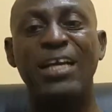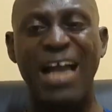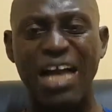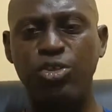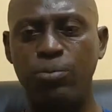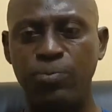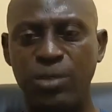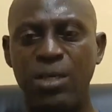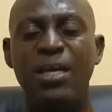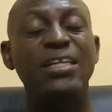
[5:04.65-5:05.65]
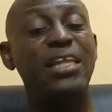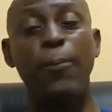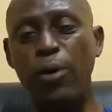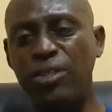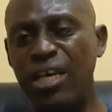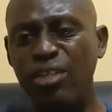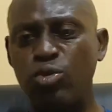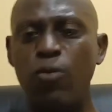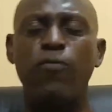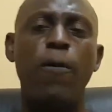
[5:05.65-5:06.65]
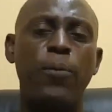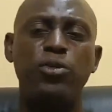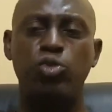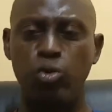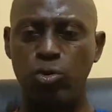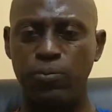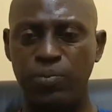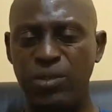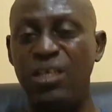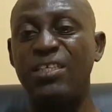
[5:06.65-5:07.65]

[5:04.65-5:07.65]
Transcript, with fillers: Calcium 3.8 to 4.2